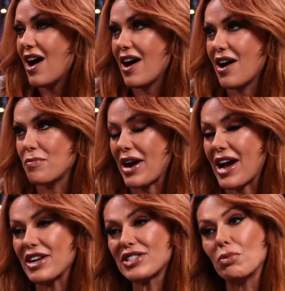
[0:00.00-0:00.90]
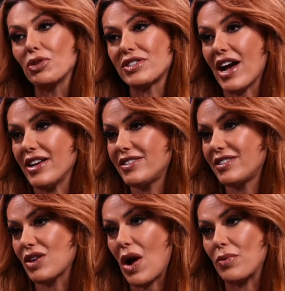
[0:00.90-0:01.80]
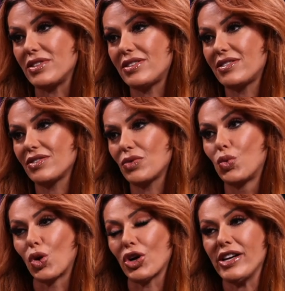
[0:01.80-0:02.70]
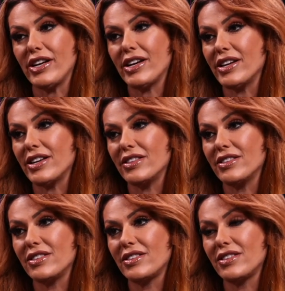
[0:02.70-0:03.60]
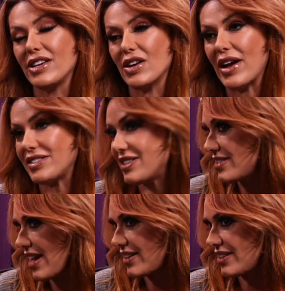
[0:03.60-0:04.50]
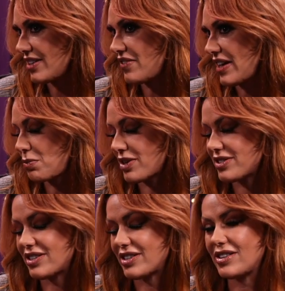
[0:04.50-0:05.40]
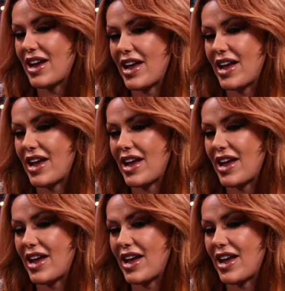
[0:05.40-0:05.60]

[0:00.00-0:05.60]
I kind of saw both sides. So I was working in, as an executive, vice president,